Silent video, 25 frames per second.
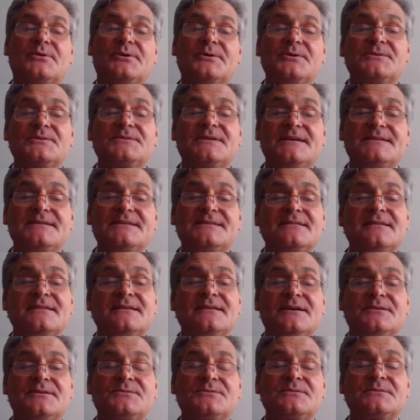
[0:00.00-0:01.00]
prioritizing the
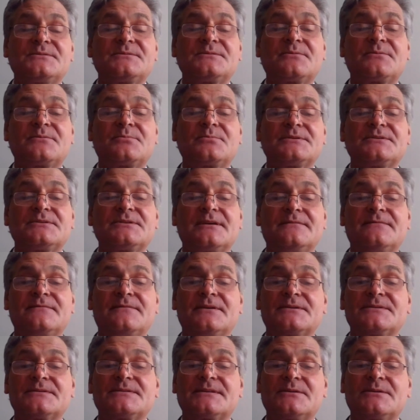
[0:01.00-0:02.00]
countries with which
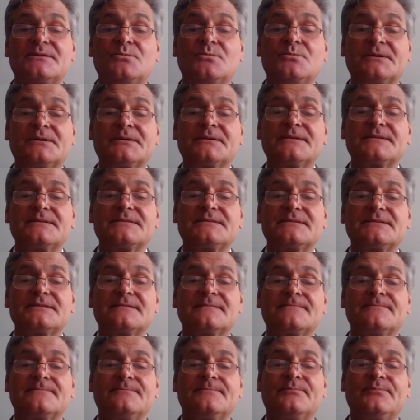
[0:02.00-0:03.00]
NVRC works,
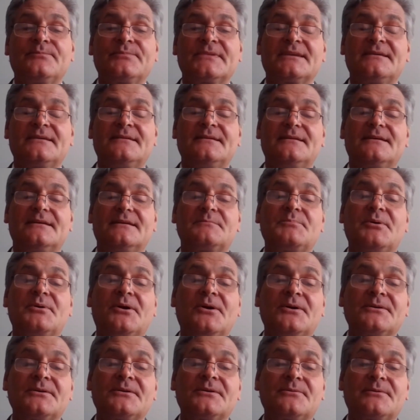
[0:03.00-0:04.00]
and
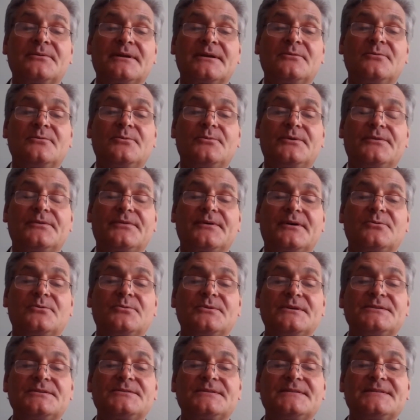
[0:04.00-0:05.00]
partnering with our
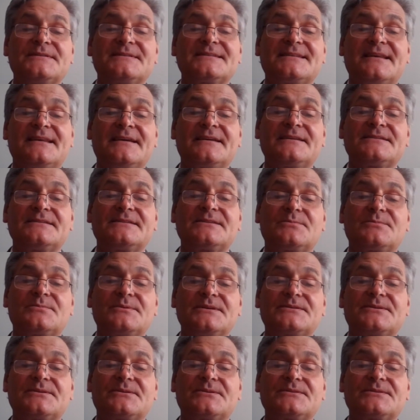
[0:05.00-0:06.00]
region's science,
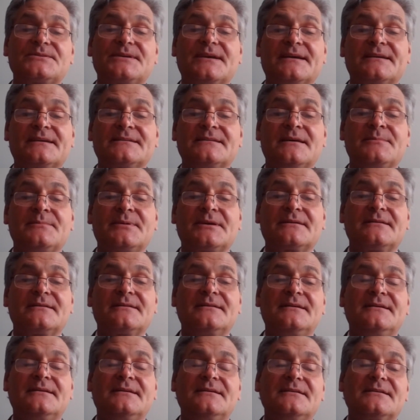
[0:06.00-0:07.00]
research, academic,
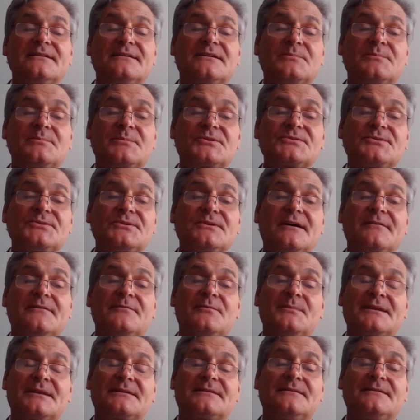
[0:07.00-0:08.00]
commercial,
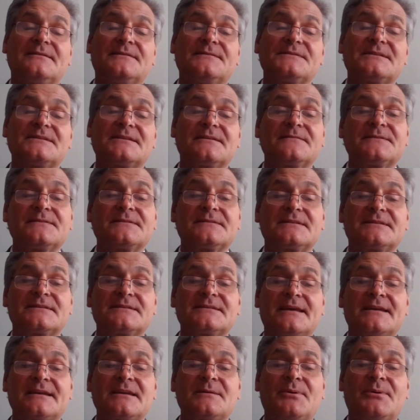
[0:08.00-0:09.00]
governmental, and civil
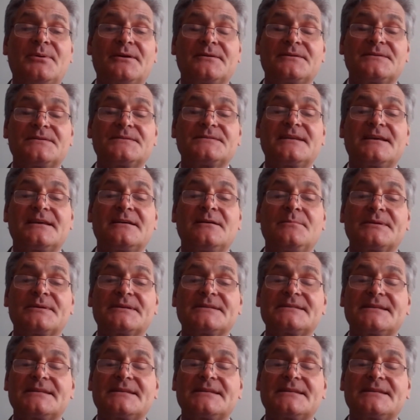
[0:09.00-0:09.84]
society partners to help